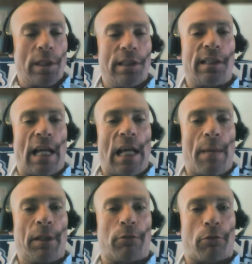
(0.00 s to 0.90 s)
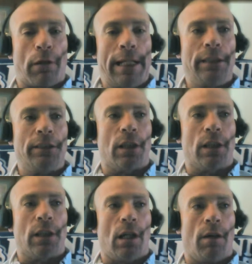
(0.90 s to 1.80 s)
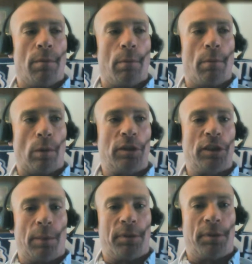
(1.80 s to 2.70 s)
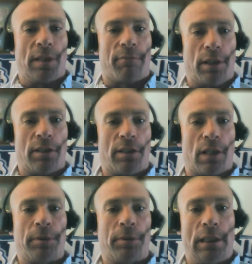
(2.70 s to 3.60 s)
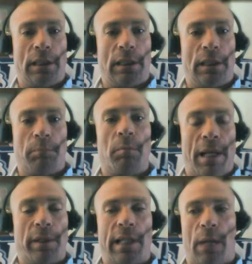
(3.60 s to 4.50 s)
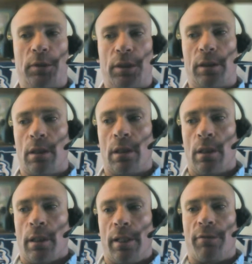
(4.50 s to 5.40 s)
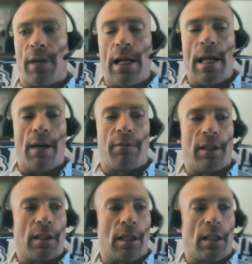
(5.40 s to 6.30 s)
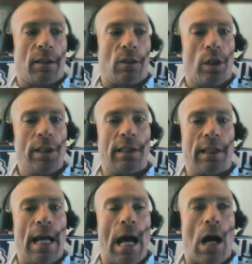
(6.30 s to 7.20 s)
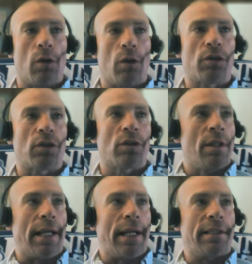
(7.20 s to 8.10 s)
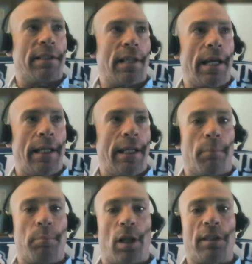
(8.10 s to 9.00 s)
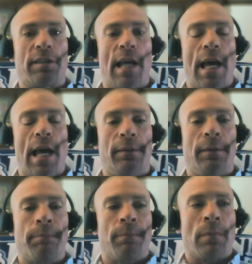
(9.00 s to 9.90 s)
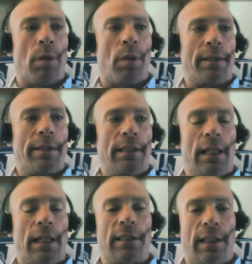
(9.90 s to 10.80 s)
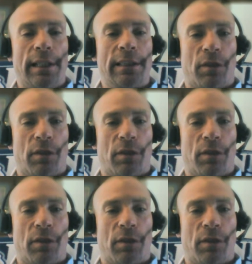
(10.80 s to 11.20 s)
is the dynamic range of the modem's chipset for this upstream bandwidth capture? If I have a, a noise in the house that's say at plus 10, but the isolation of the